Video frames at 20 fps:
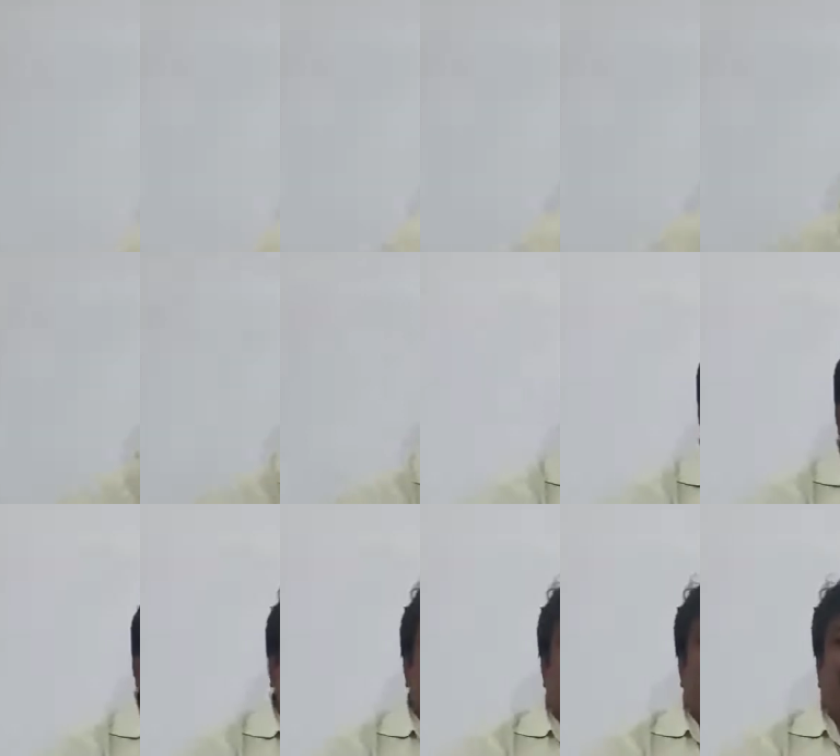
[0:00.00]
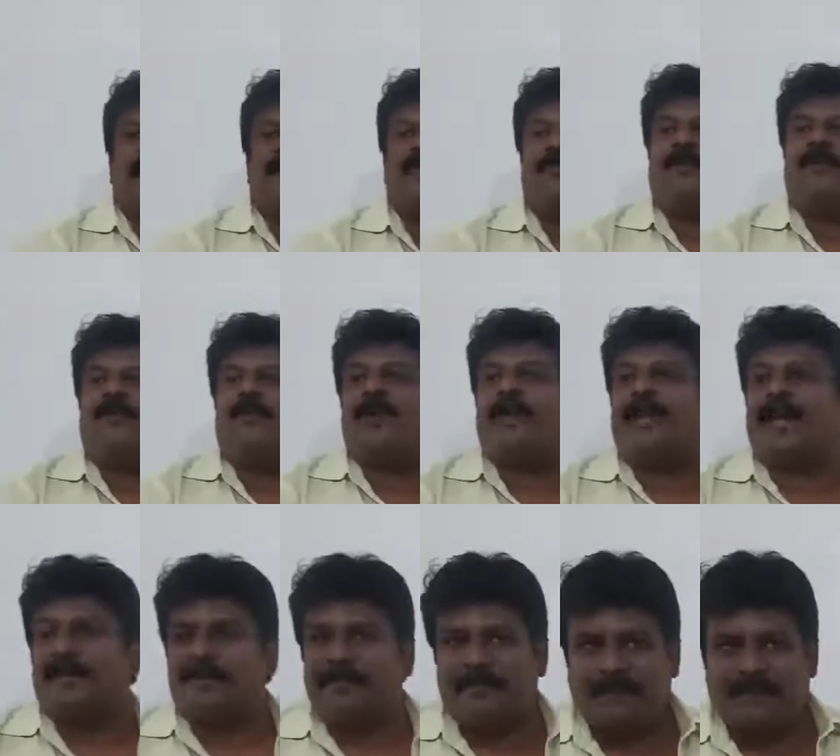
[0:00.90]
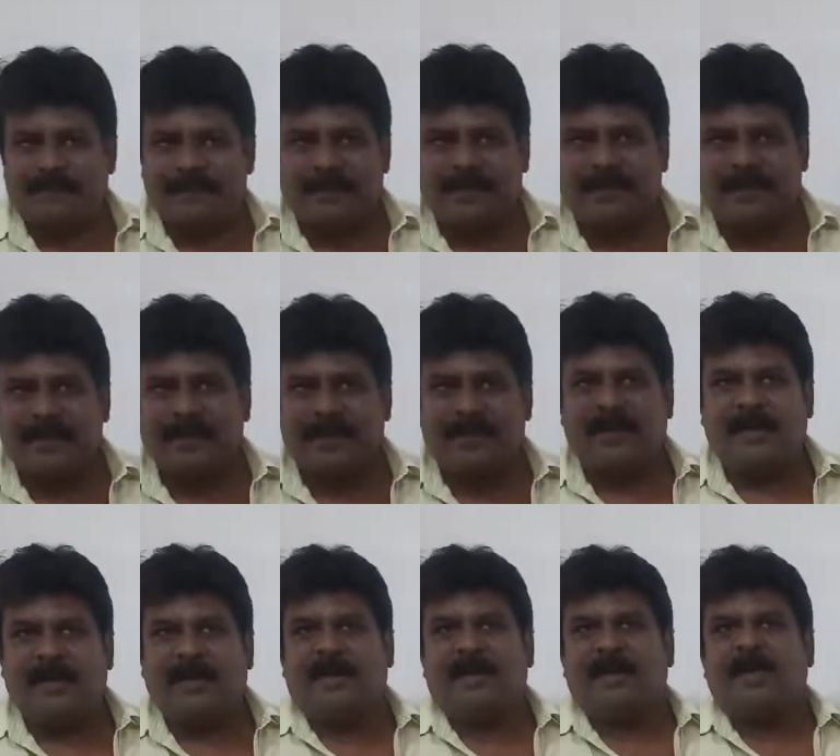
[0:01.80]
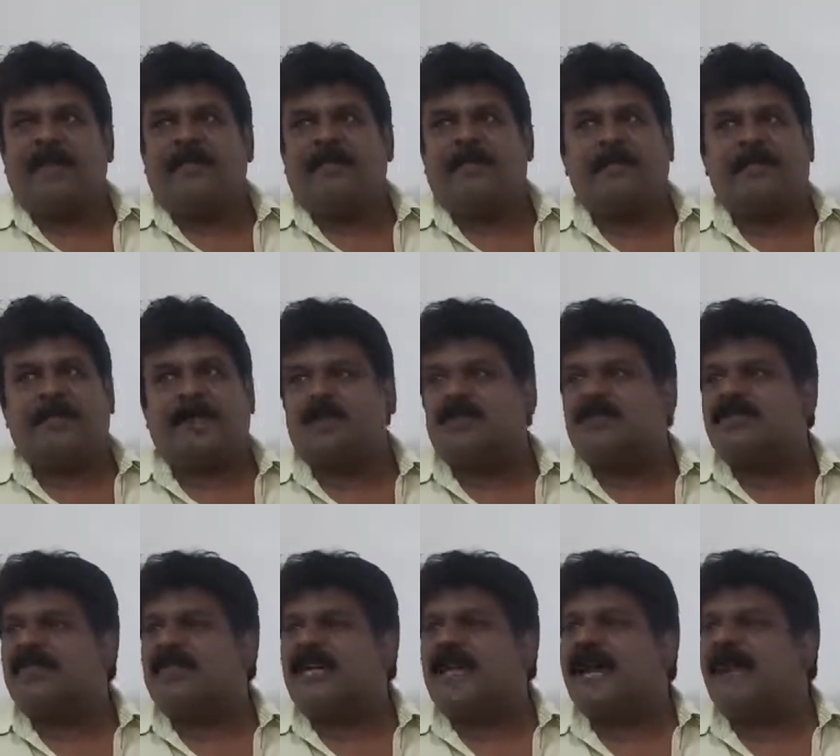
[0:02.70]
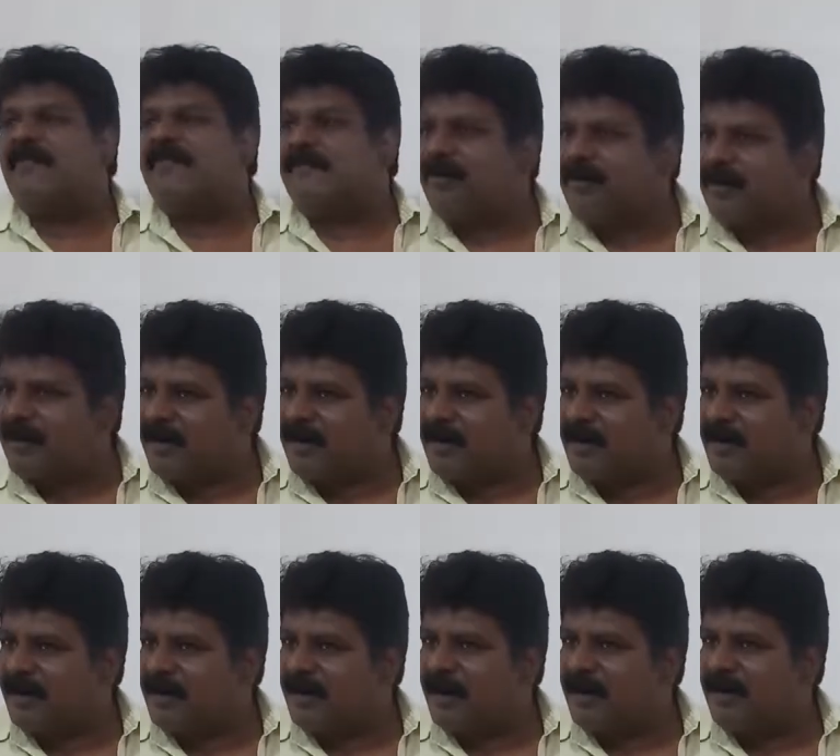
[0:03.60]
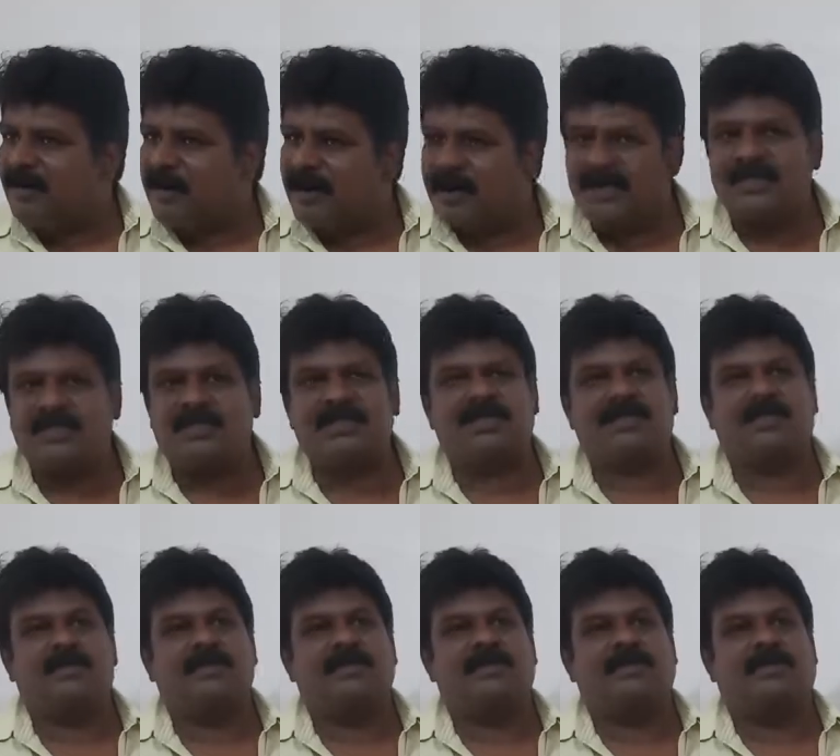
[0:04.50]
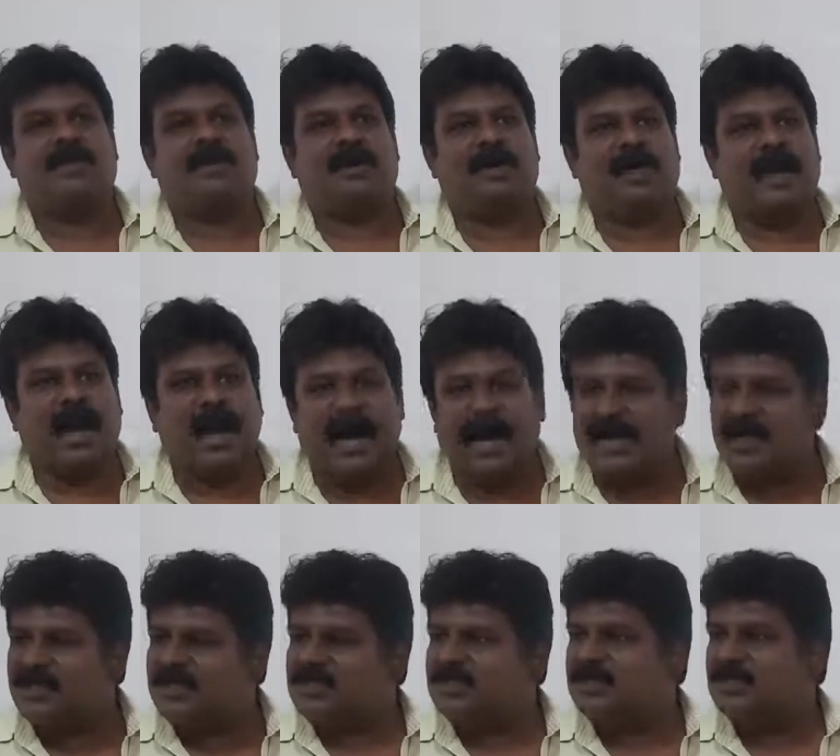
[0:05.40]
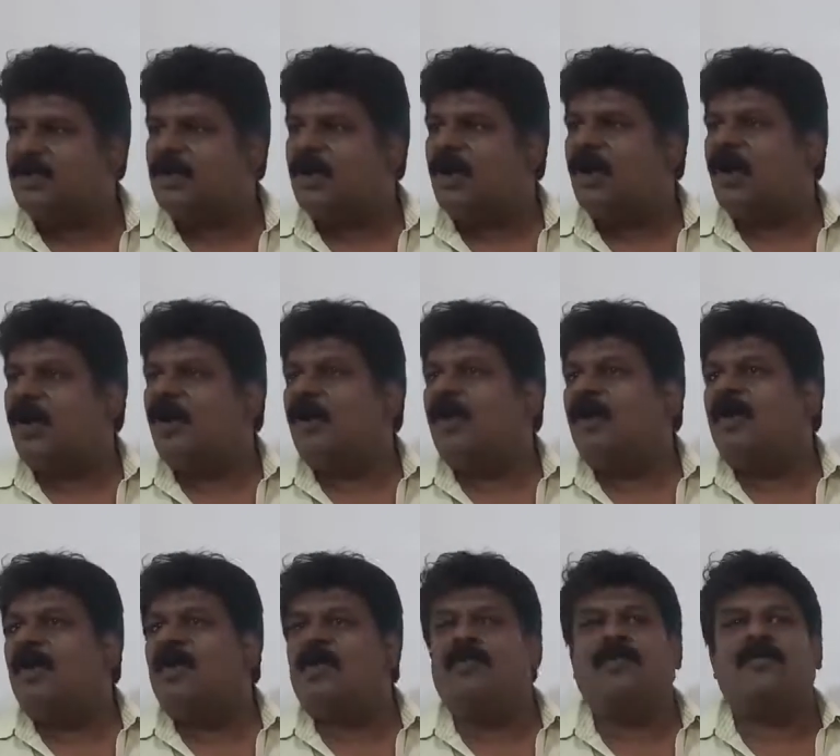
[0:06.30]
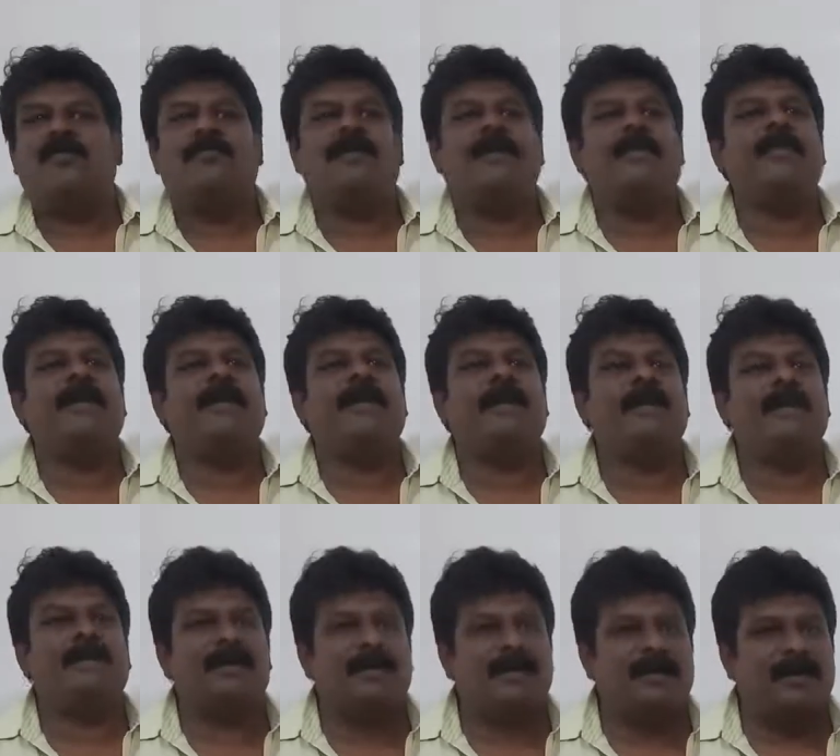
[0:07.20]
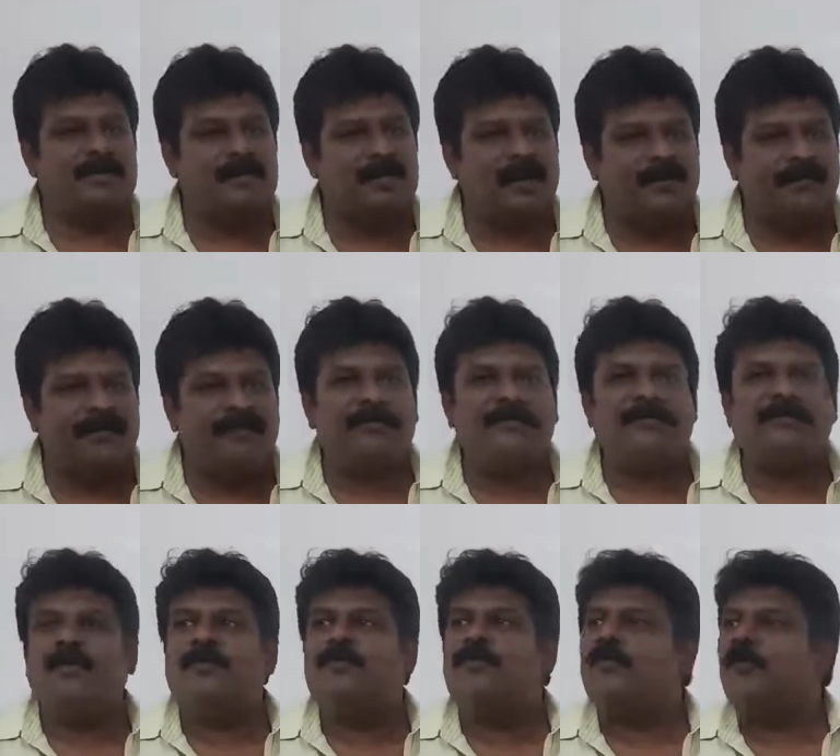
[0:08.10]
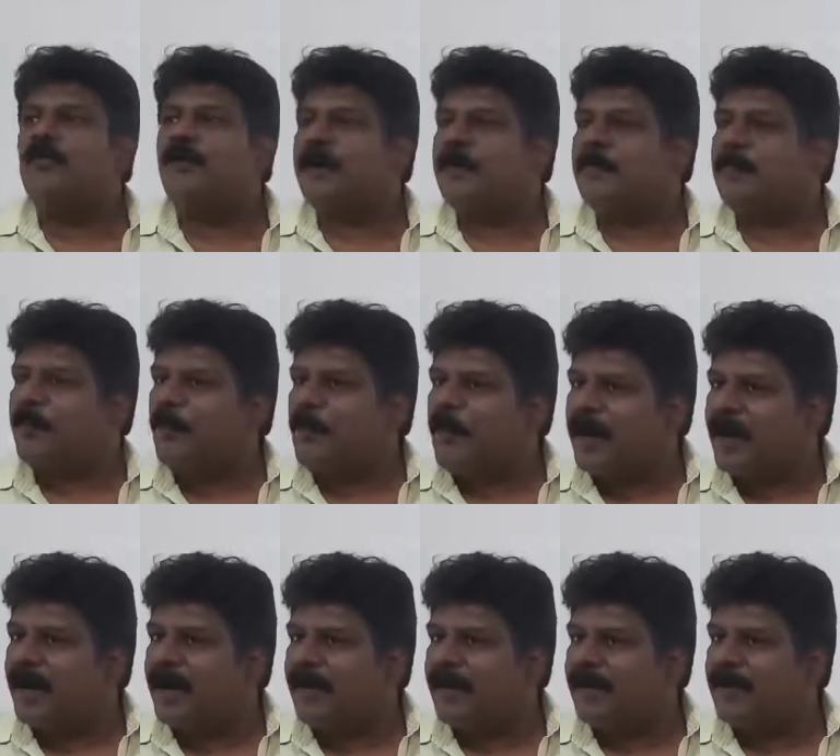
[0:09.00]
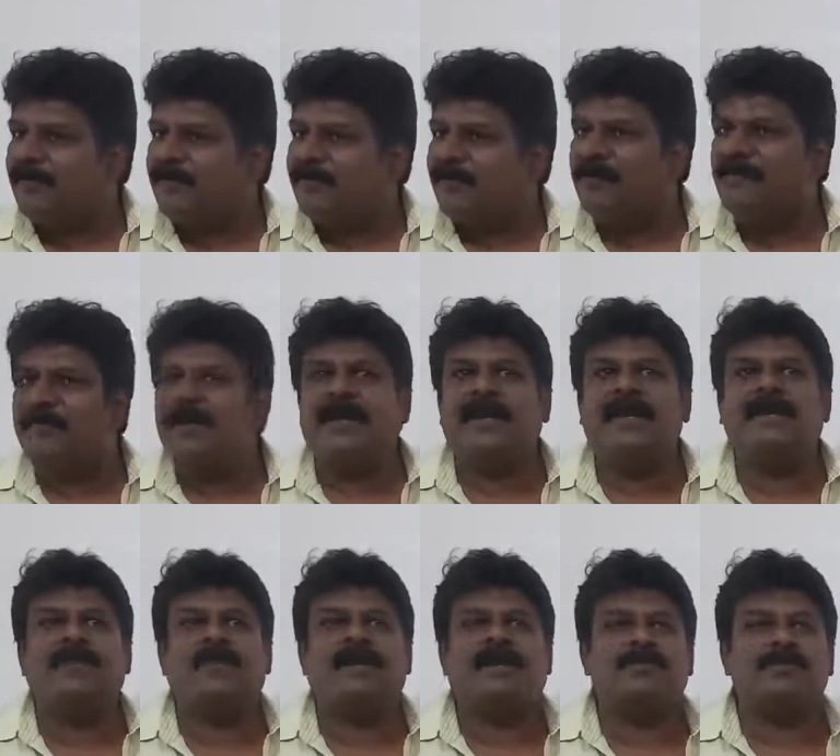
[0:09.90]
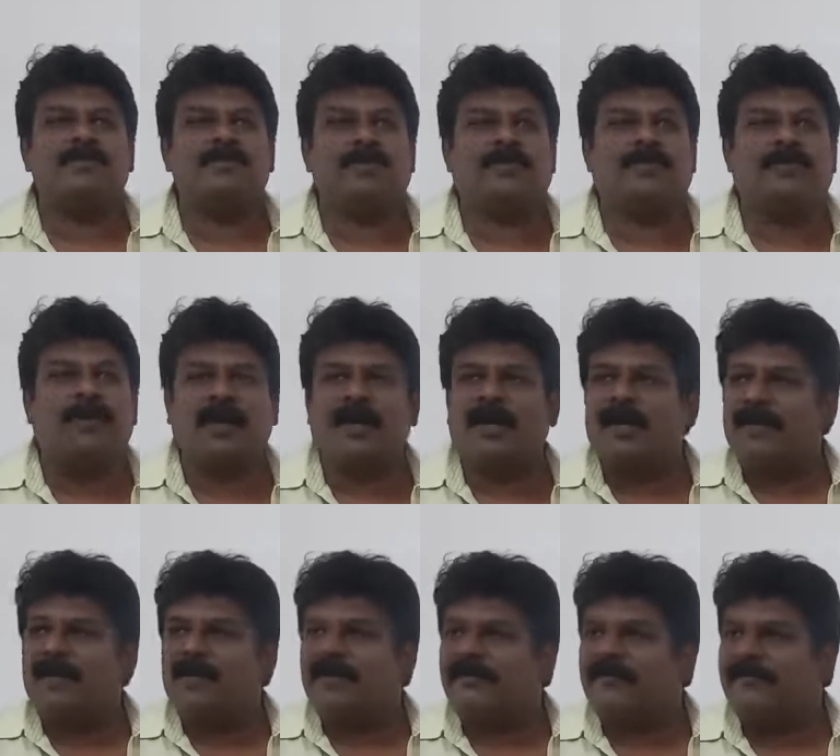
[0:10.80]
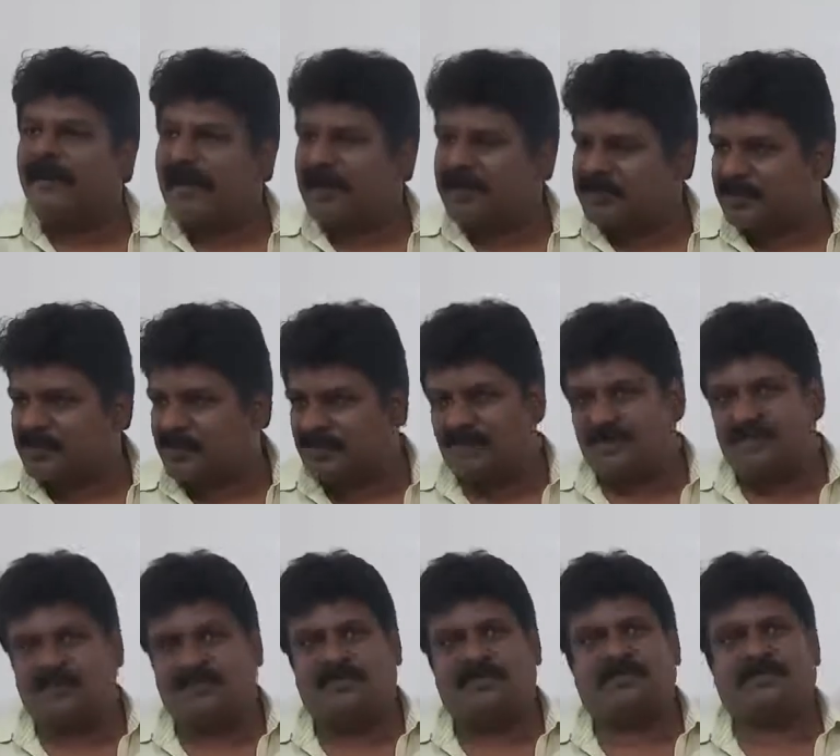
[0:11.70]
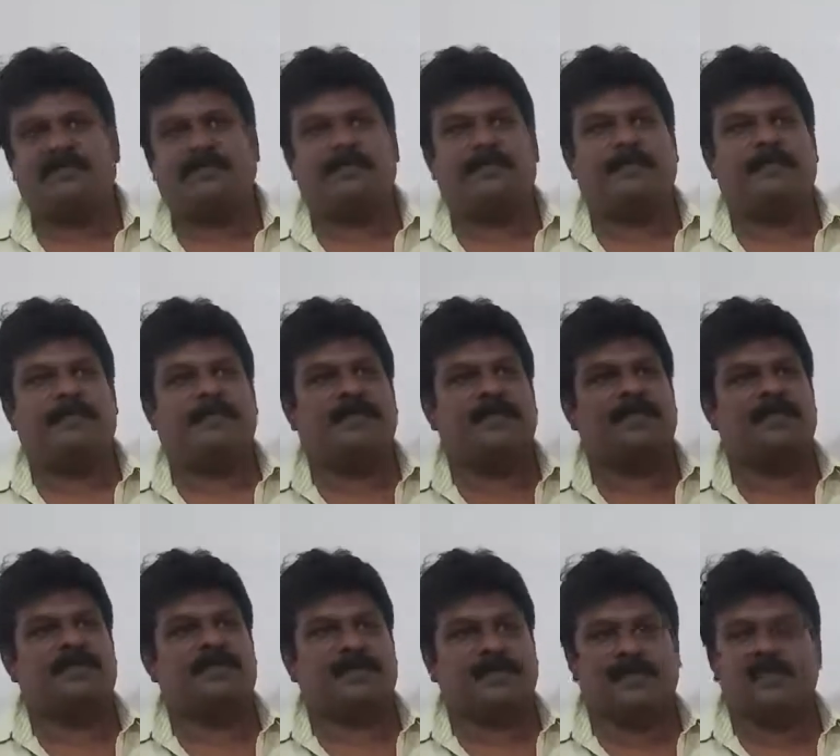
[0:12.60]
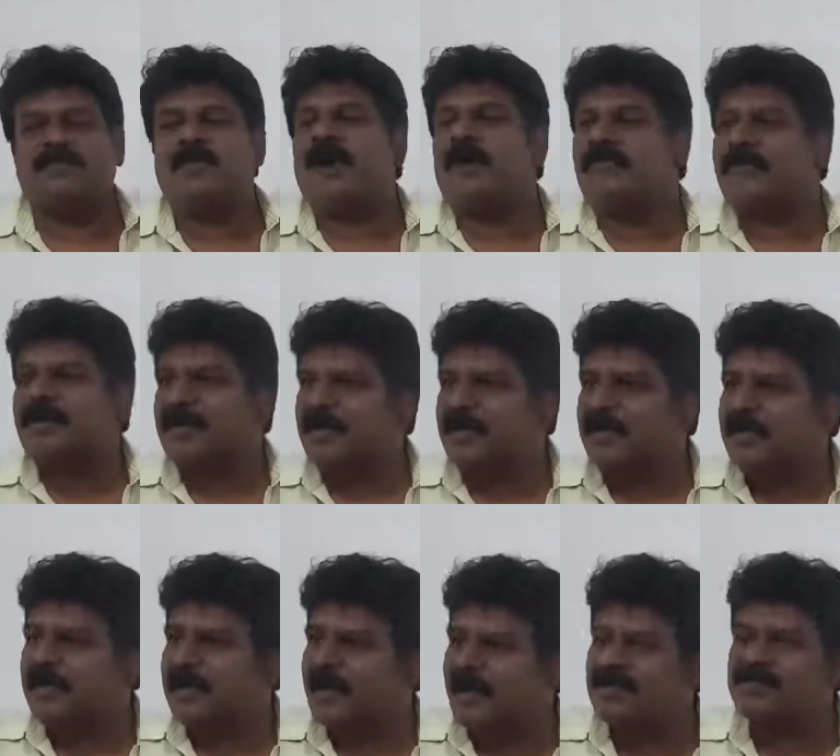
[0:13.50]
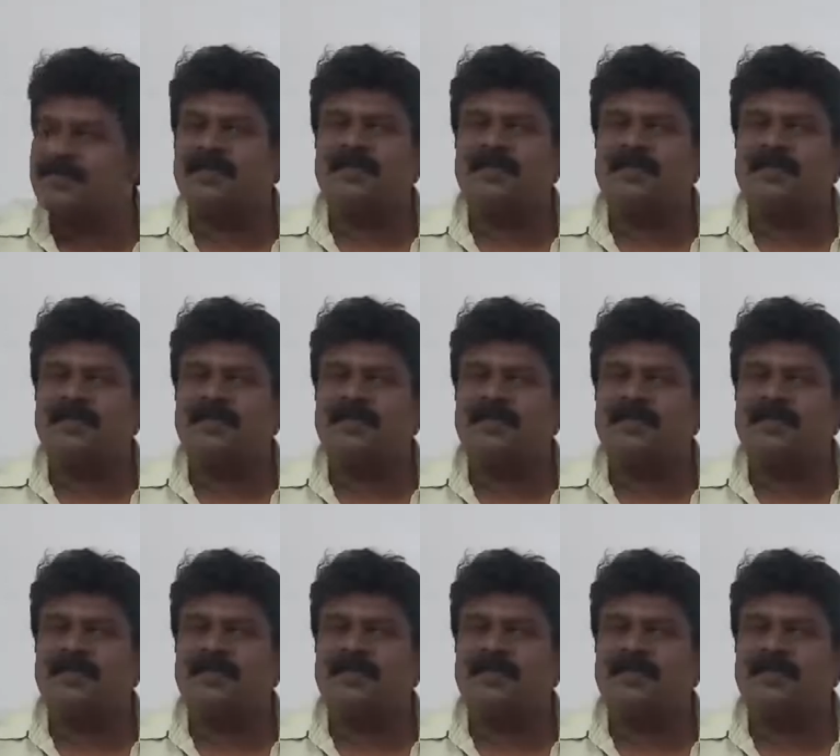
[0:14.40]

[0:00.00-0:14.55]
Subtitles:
why I have not taken float type? Because never minutes or hours will be in terms of floating point, will be in terms of what? Fractions. So that's why I have taken it as